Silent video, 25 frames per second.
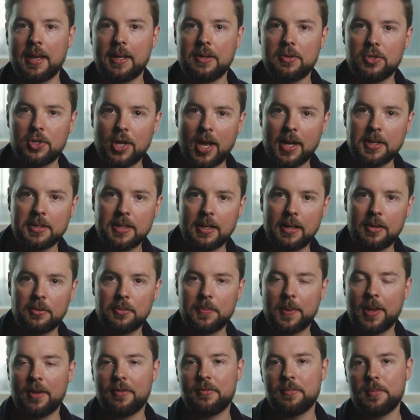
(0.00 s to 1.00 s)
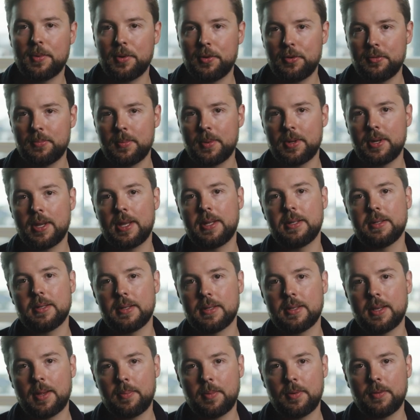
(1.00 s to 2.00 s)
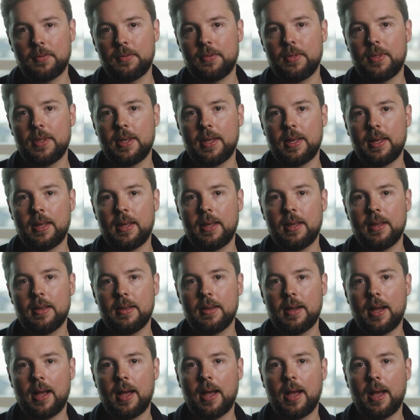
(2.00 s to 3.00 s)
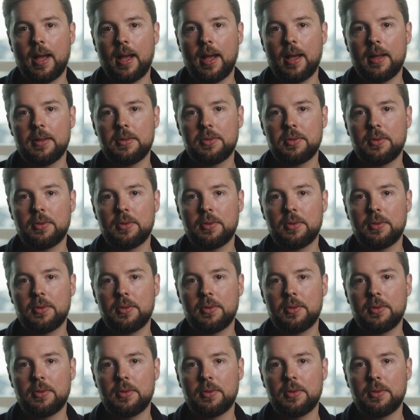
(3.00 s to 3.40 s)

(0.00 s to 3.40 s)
inject a little bit of movement into some of the uh,